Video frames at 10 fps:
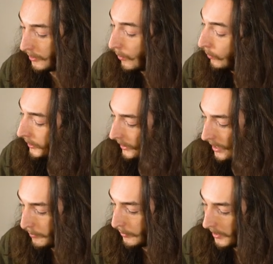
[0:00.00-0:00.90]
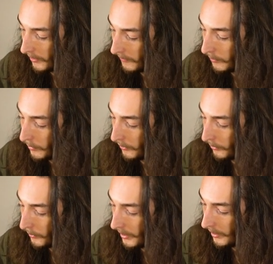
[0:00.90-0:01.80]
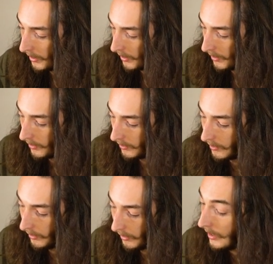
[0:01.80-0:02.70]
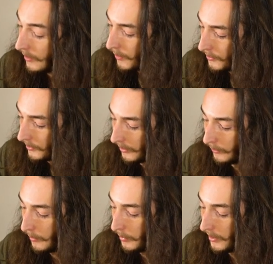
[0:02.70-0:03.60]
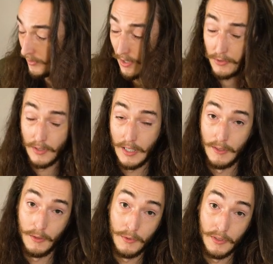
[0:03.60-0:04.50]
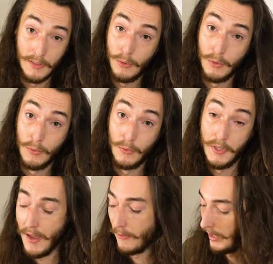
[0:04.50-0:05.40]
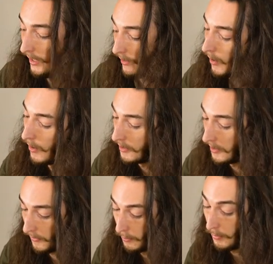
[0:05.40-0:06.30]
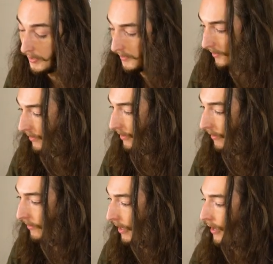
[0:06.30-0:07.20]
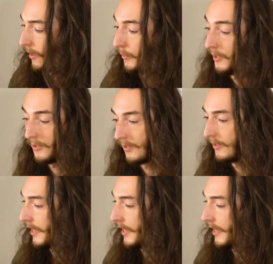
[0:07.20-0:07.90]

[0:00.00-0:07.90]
you're holding and operating the Vimble 3, the hand you're using to grip it is also the hand you're using to navigate all the different buttons and stuff, which